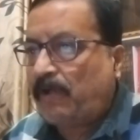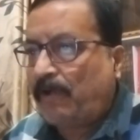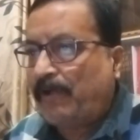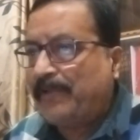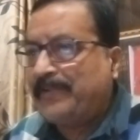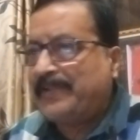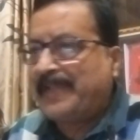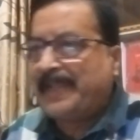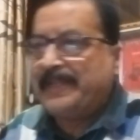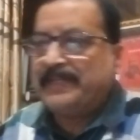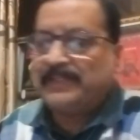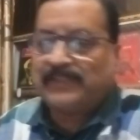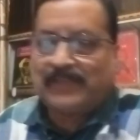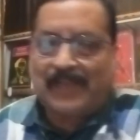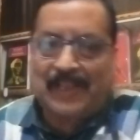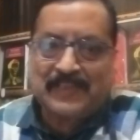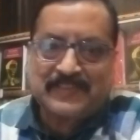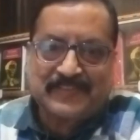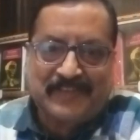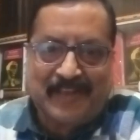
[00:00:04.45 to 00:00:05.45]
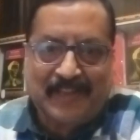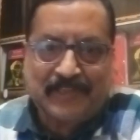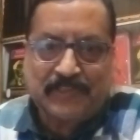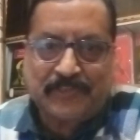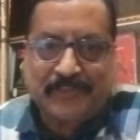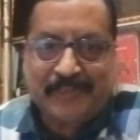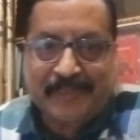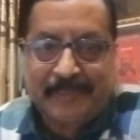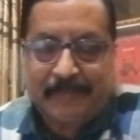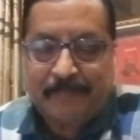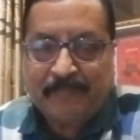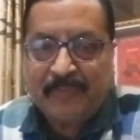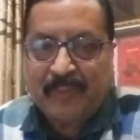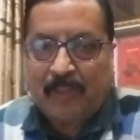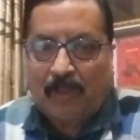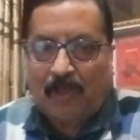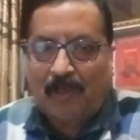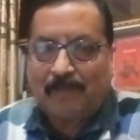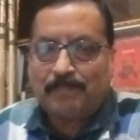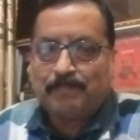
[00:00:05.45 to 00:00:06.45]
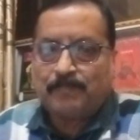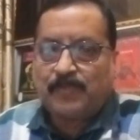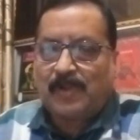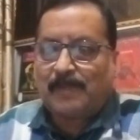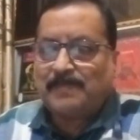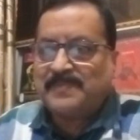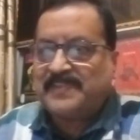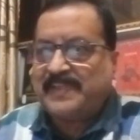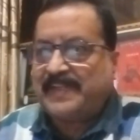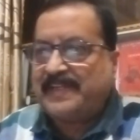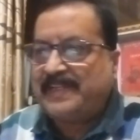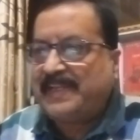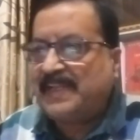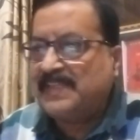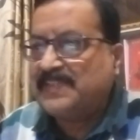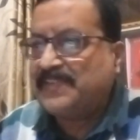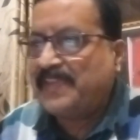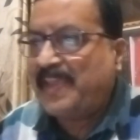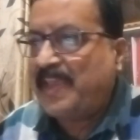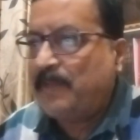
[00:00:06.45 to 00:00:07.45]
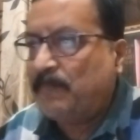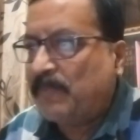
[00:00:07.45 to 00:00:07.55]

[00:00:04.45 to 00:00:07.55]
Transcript: online class lecture of Professor S.K.